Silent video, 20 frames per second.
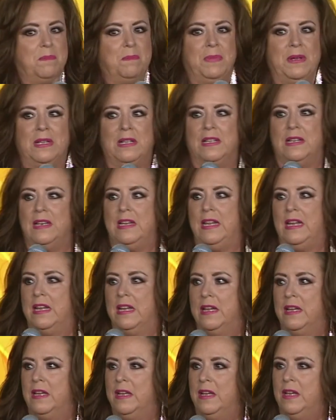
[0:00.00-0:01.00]

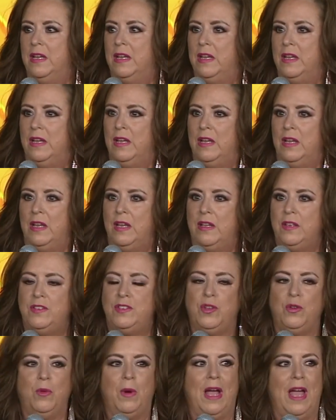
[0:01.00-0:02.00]
ability
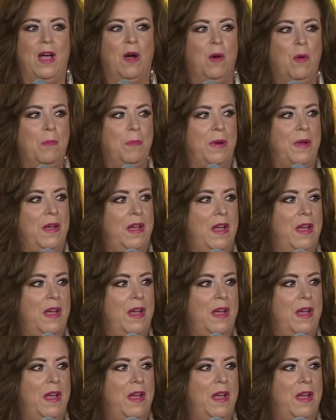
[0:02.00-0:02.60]
to help